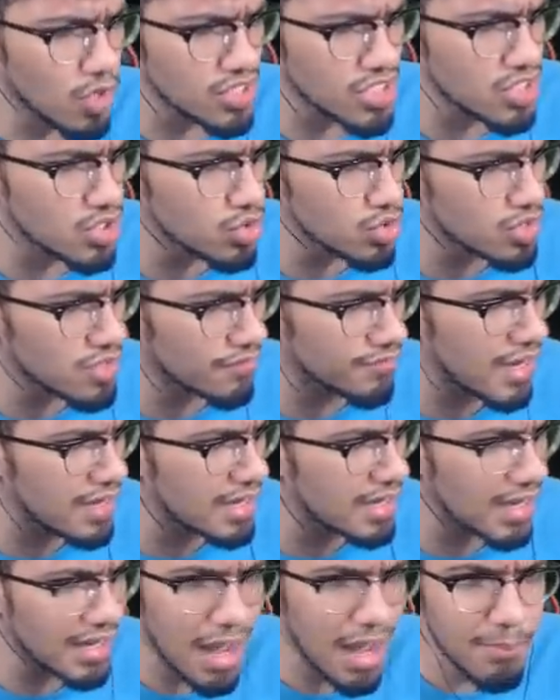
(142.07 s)
he's used to
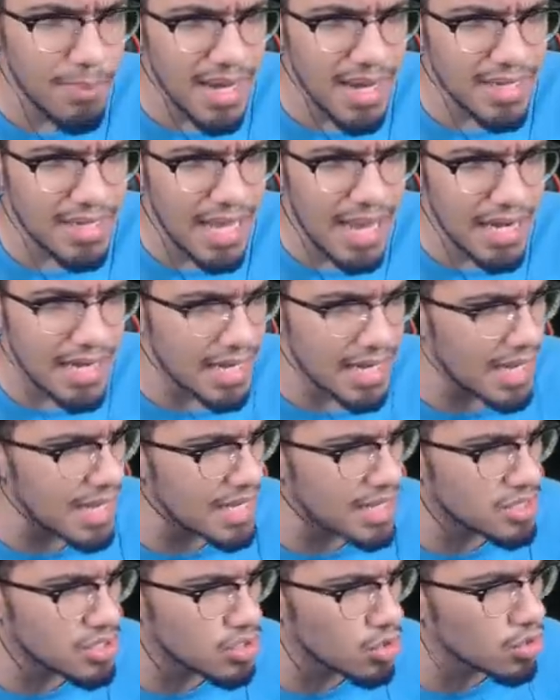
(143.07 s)
fighting. Look how big that nigga
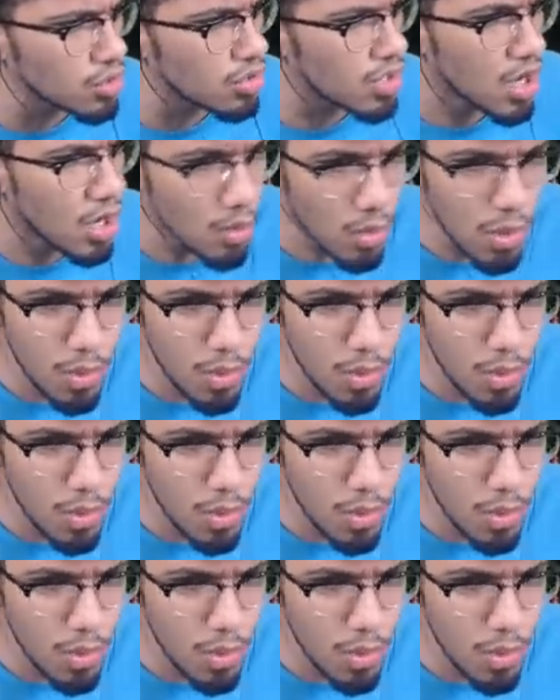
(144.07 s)
is. You, what,